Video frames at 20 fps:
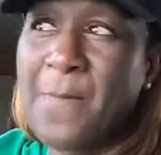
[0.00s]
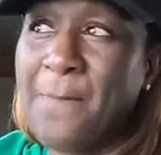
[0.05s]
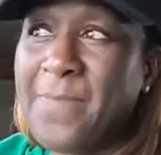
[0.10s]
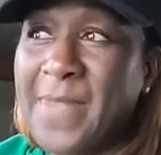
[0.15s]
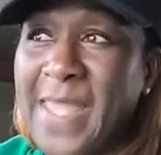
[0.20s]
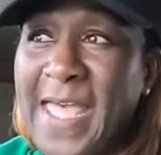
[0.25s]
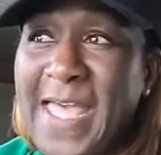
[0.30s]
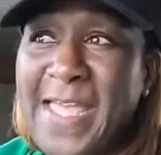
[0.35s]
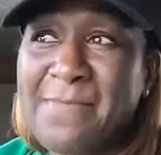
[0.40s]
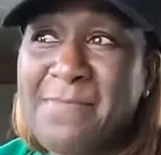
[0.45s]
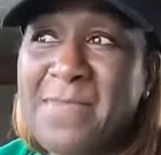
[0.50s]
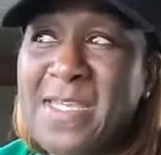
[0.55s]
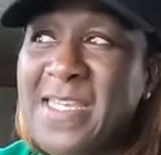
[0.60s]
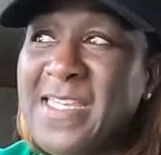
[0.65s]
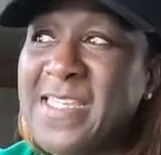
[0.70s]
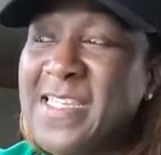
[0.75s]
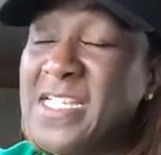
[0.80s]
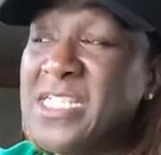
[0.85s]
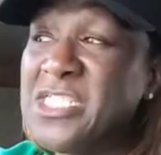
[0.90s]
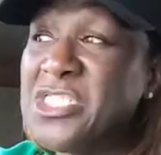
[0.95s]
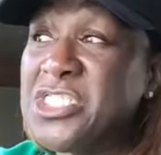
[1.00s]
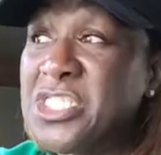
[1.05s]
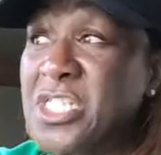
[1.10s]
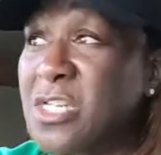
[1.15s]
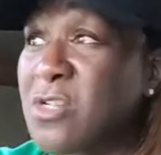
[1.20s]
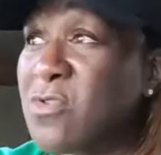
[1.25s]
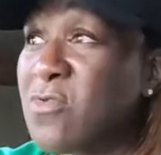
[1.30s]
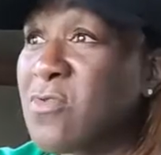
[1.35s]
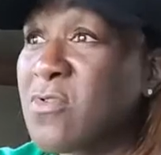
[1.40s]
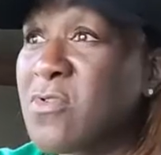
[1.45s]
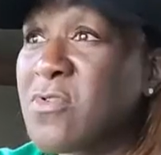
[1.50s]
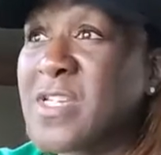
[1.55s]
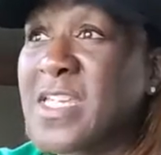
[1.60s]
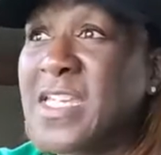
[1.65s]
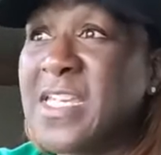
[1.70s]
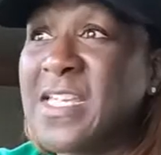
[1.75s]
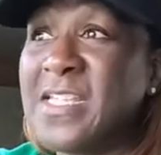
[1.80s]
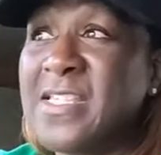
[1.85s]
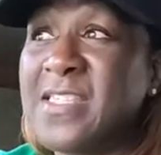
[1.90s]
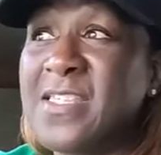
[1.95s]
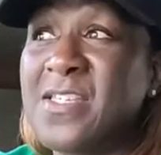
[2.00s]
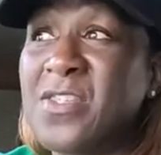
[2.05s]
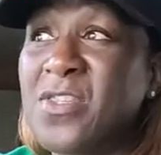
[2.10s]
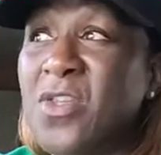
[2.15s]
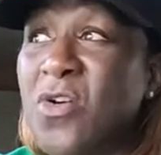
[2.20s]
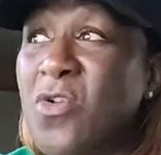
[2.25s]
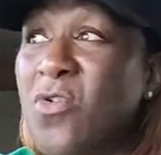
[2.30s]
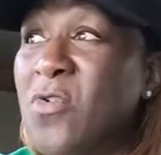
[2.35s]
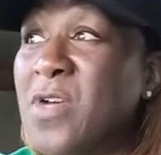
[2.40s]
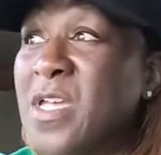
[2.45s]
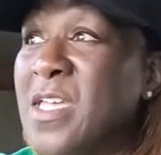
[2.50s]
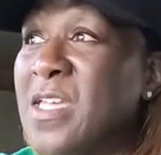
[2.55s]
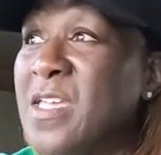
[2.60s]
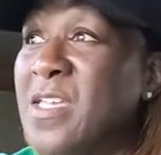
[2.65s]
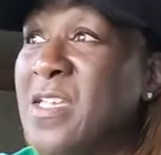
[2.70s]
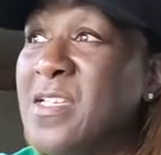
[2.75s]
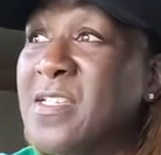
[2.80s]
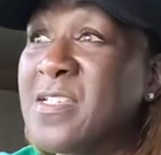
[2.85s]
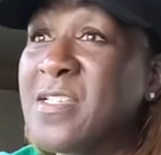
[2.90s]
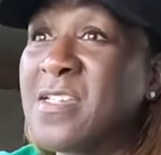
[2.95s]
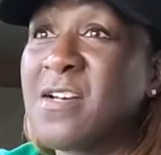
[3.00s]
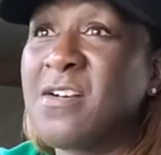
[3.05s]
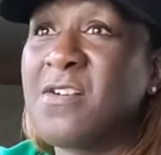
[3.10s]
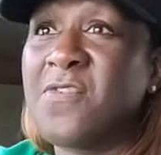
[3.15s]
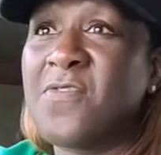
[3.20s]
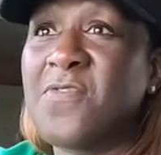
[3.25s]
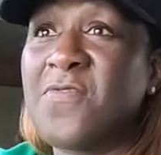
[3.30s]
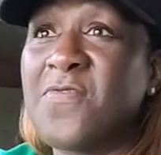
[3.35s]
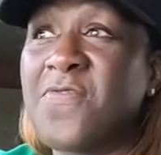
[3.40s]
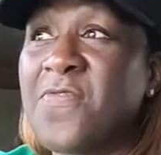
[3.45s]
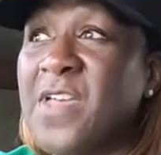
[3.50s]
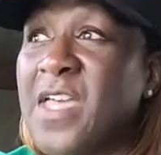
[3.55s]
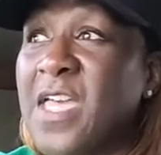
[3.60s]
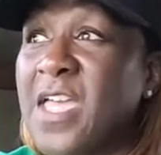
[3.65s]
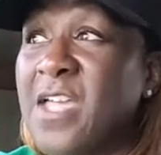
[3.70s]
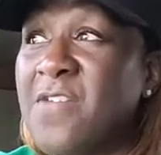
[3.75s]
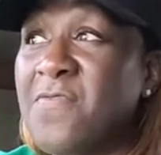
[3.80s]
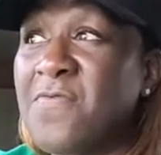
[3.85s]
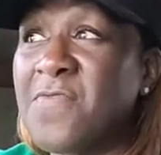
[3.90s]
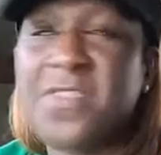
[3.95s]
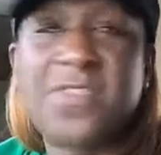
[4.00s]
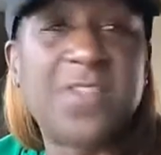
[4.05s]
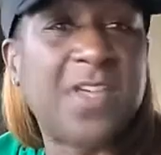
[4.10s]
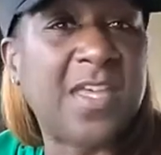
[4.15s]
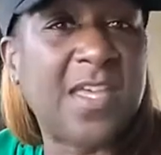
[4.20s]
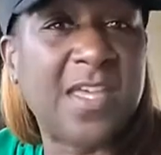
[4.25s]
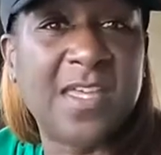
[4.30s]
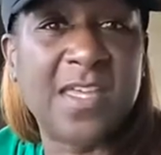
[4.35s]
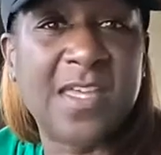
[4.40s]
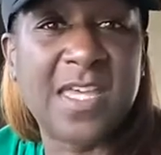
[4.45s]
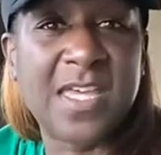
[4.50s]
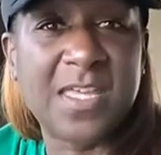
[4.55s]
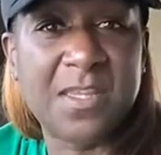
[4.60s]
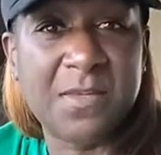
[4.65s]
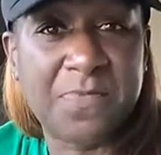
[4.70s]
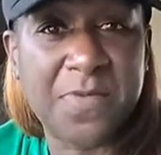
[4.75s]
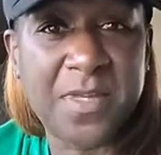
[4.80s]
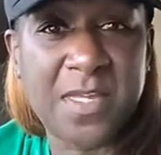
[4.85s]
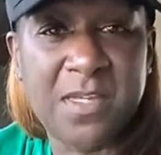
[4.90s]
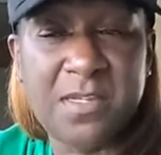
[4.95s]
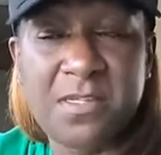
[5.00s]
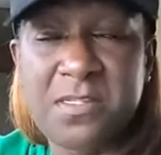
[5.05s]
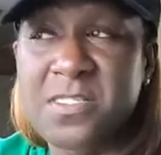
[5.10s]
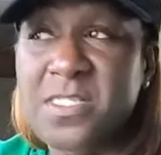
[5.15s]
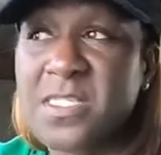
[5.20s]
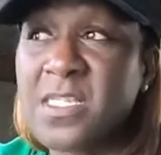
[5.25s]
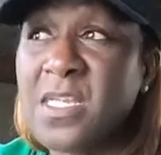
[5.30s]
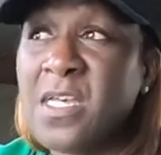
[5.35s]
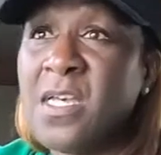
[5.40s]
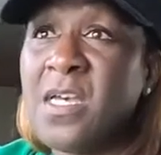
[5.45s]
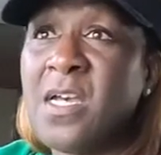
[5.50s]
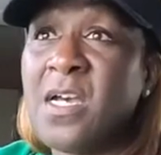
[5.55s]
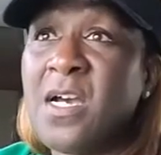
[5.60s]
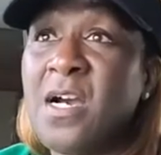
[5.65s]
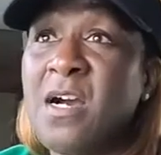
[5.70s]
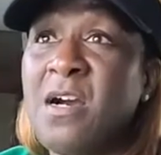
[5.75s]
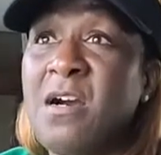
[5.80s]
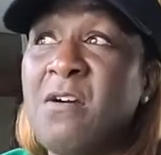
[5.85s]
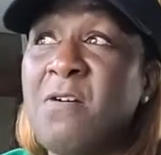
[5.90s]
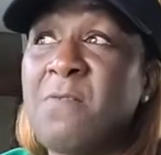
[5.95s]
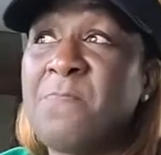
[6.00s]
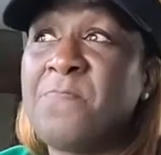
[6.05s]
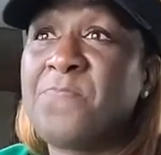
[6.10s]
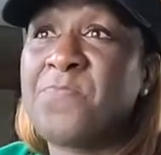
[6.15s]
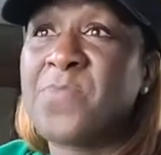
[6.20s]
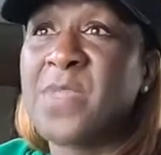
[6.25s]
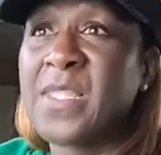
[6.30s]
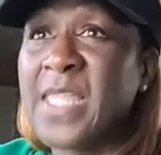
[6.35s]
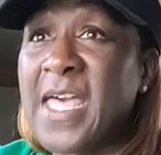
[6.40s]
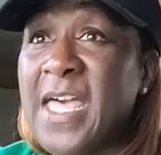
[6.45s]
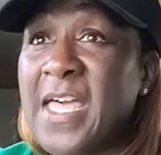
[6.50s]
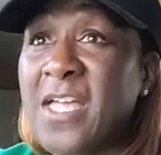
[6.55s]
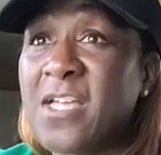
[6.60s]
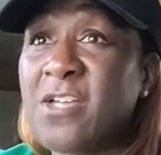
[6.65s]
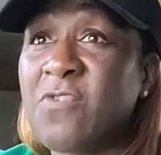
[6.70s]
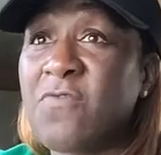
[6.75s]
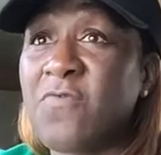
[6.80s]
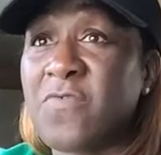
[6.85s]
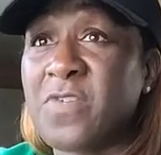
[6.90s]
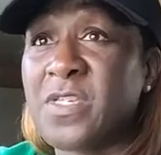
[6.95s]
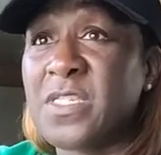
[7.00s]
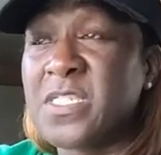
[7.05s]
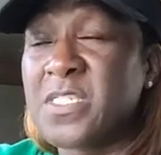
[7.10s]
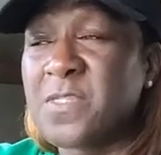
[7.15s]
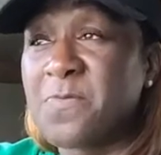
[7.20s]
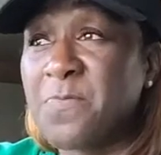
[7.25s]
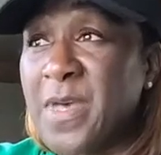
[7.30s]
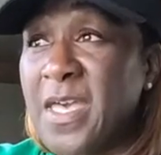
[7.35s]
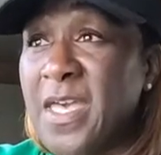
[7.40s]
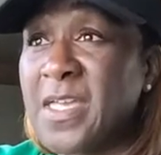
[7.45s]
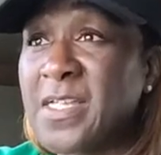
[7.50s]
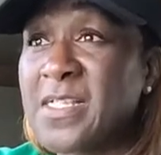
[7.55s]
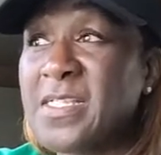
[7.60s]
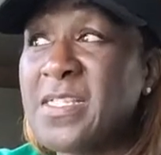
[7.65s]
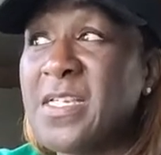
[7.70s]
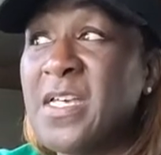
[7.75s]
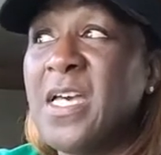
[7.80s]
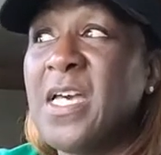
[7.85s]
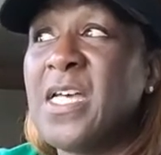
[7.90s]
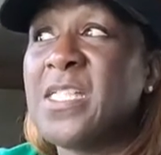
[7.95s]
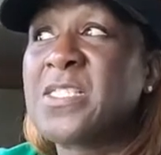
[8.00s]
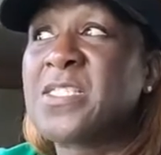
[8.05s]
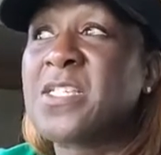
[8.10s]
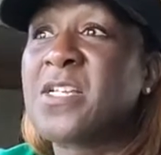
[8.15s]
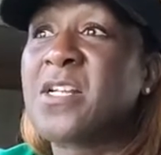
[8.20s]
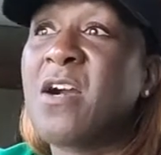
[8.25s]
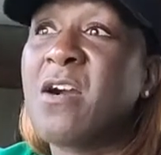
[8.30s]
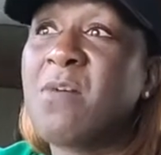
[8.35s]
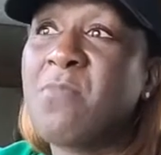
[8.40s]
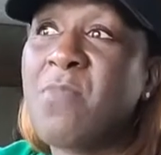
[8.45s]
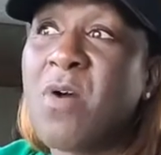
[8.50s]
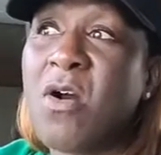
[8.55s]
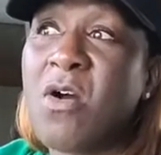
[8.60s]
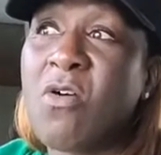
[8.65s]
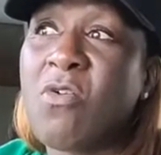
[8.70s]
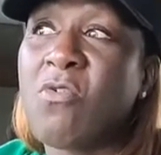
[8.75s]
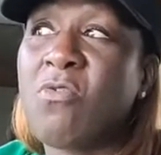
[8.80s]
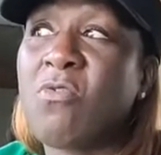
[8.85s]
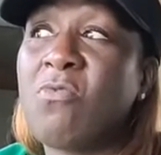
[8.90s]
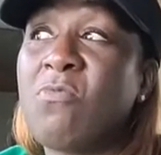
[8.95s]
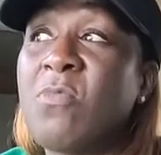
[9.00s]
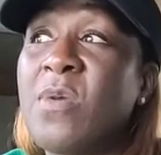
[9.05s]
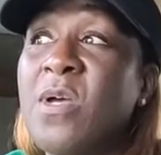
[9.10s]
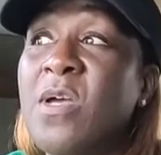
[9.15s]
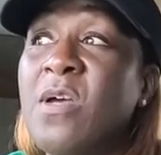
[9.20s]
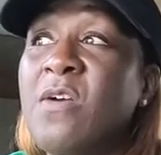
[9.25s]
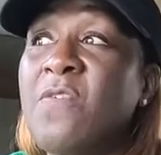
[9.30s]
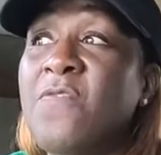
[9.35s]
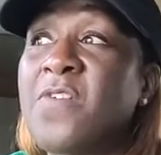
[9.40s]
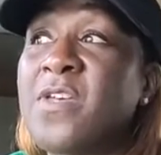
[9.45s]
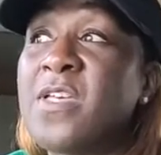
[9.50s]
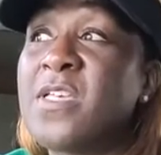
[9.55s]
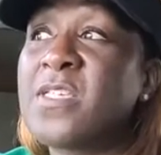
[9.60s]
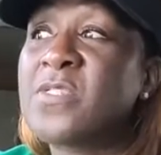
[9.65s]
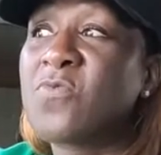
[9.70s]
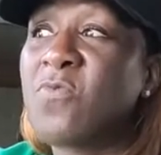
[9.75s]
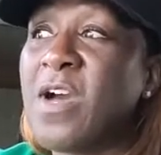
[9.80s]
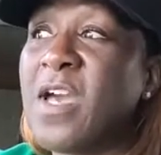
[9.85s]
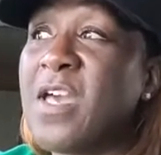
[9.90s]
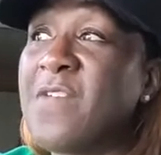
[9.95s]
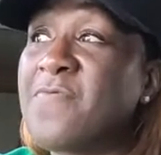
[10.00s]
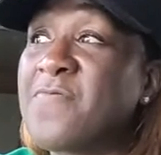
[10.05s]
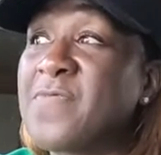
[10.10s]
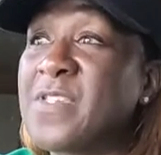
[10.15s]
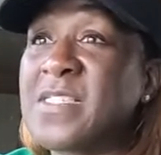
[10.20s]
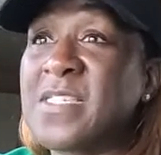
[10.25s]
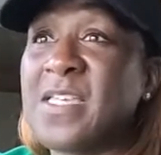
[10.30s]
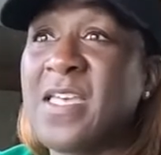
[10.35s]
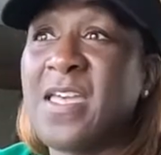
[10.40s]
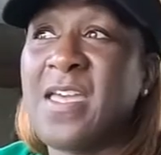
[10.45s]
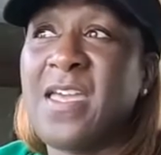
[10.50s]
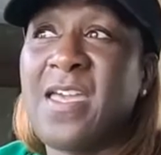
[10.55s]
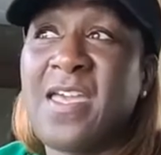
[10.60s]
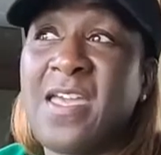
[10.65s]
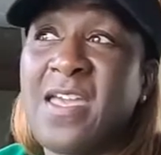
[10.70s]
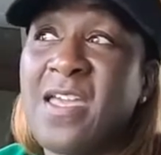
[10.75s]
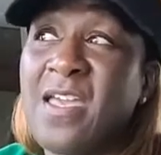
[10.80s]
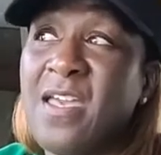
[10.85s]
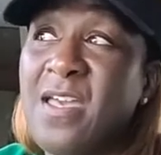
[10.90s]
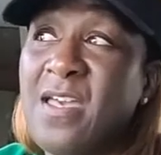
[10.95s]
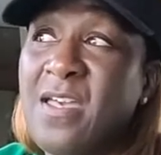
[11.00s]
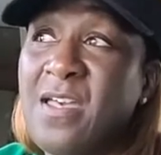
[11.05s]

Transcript: Black men in general getting the low end of everything, it appears. The lack of respect. To come home for his wife to say,